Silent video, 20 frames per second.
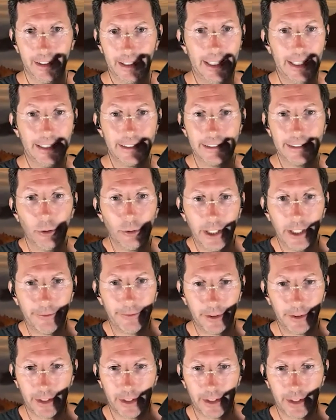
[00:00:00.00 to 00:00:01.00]
He's no
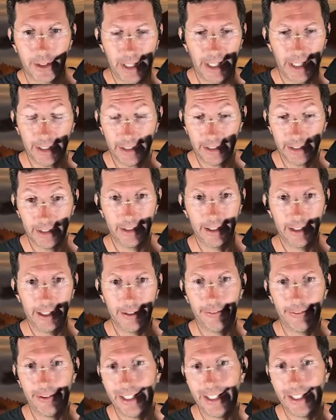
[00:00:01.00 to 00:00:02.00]
different than me.
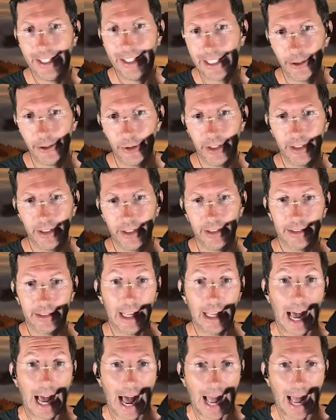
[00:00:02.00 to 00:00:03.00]
If he can do it,
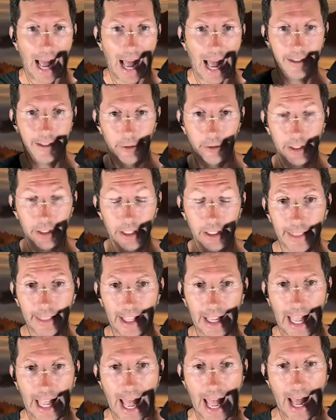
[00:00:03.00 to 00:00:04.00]
I can do it.
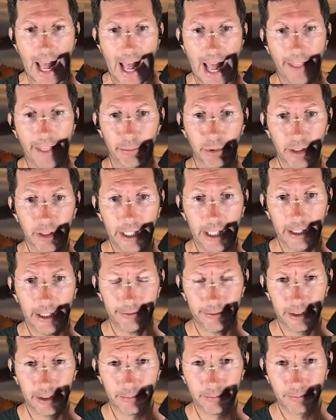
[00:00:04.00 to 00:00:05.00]
They had that
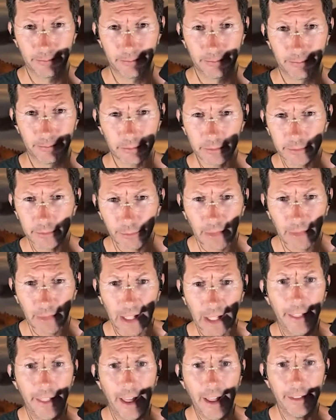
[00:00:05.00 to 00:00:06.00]
belief.
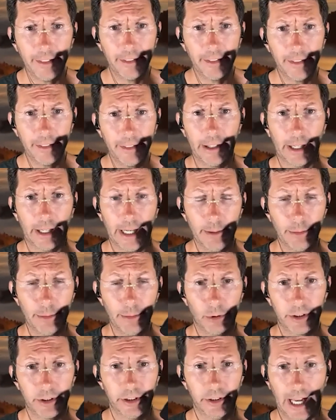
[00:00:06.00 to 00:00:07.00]
Then they were
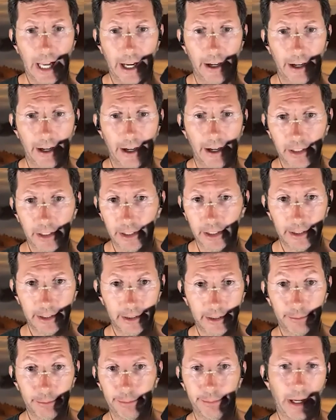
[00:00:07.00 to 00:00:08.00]
able to have,
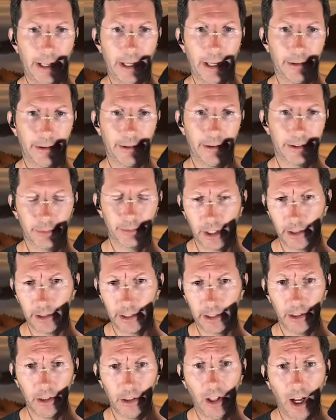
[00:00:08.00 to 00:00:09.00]
by some
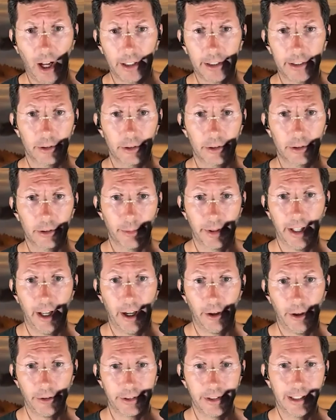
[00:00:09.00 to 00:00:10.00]
kind of luck or something
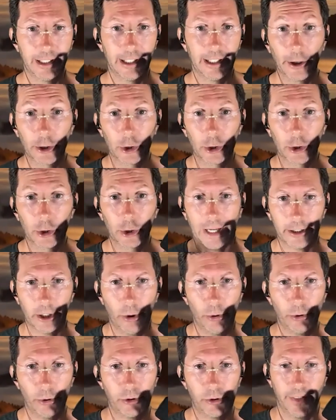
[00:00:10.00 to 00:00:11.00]
else, a great
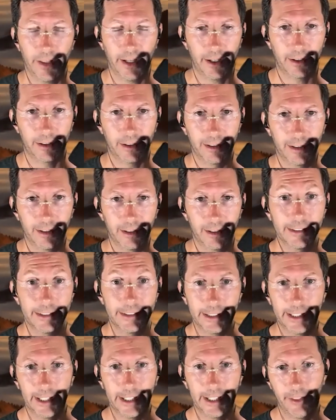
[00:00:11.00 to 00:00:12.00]
coach in there
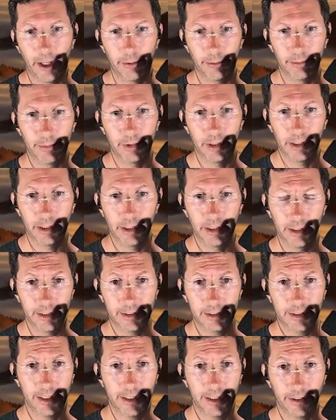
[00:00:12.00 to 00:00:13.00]
to give them
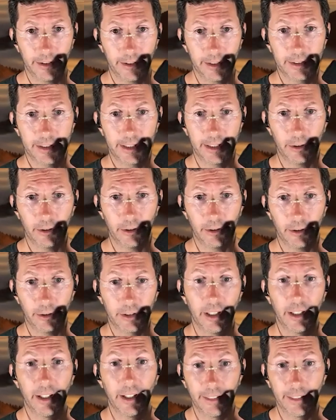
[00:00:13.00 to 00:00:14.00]
the skill, the
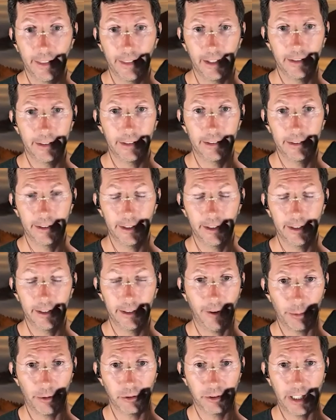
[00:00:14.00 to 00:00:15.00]
skills, then to
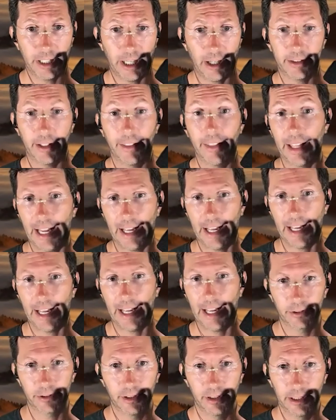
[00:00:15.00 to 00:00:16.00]
develop those talents. And they had
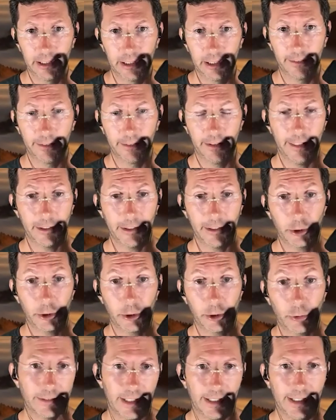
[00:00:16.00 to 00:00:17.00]
those, the
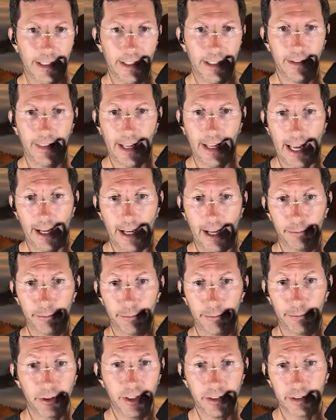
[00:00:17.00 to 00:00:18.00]
traits they needed. They had
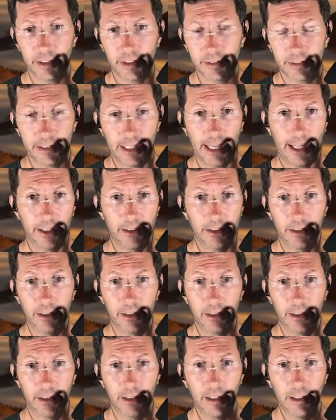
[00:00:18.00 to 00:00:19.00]
persistence. They had
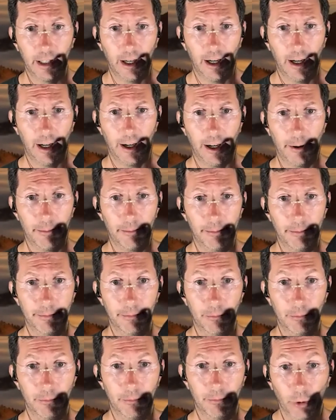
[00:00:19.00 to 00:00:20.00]

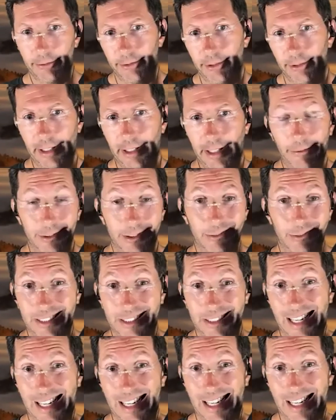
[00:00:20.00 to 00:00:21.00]
um, really, that was,
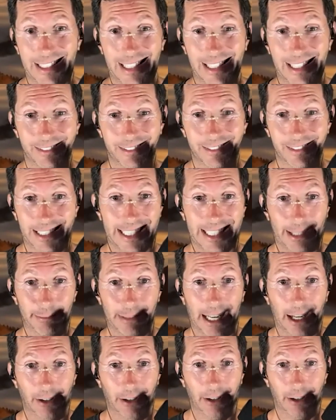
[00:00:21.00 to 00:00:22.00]
was kind of like what it came
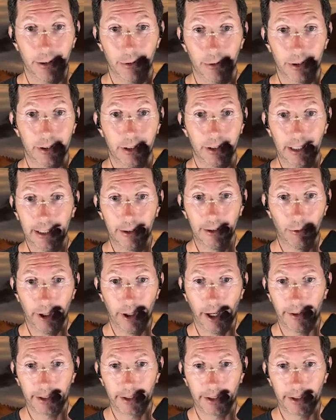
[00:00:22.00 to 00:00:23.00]
down to, was
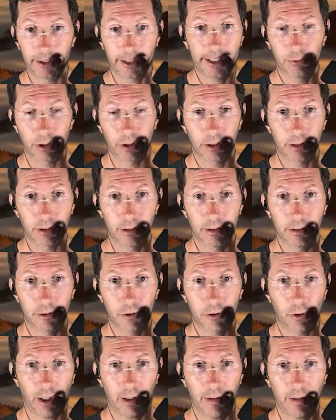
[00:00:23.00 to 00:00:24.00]
when other kids were
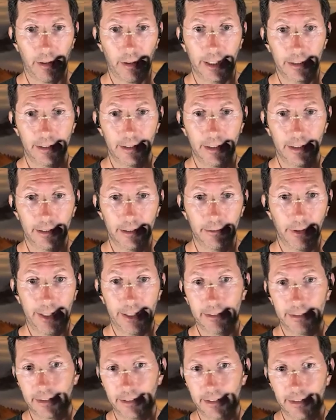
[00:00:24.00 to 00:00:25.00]
struggling with
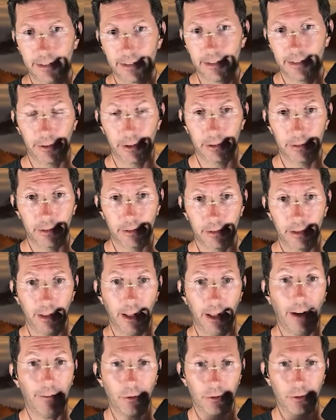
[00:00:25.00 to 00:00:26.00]
these tougher
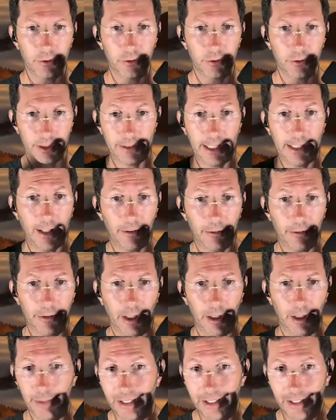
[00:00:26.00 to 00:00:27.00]
levels, as they leveled
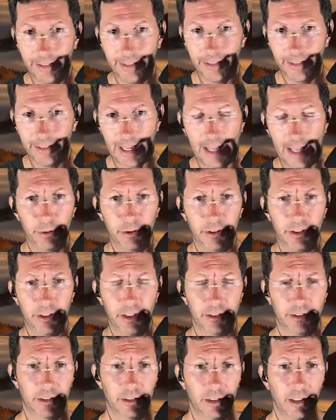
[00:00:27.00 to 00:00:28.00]
up, they had the
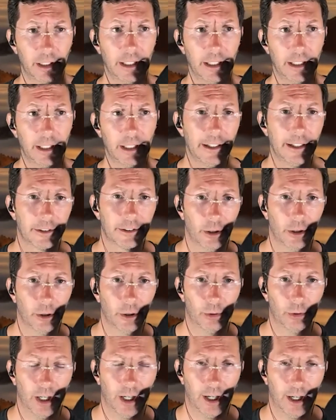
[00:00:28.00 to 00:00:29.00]
persistence.
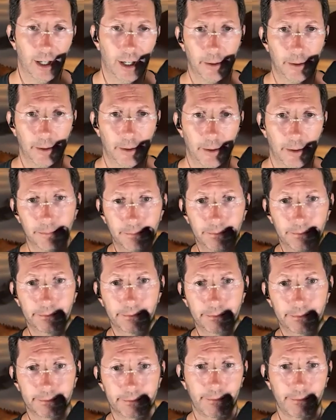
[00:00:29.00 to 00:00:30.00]
So, um,
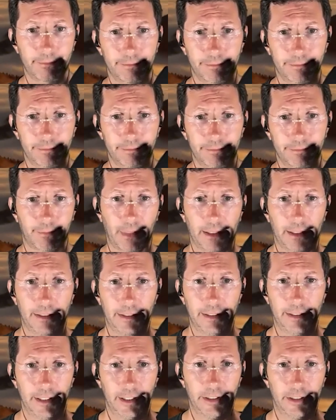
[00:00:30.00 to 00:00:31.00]

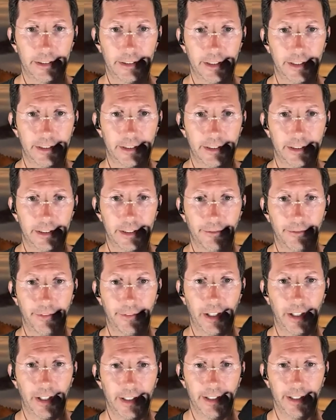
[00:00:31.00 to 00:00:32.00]
you know, it's, it's just a
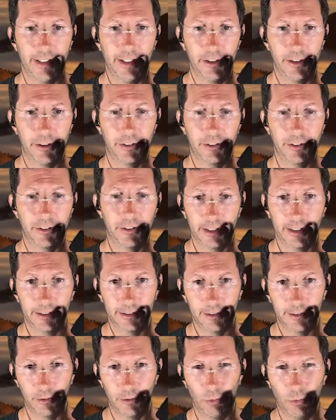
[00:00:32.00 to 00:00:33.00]
very
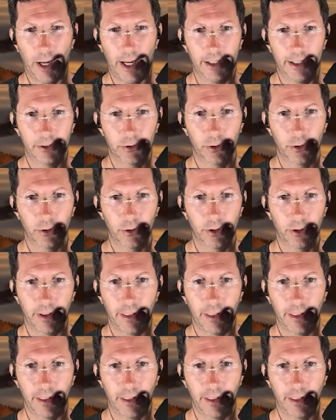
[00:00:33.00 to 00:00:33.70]
interesting way to sort of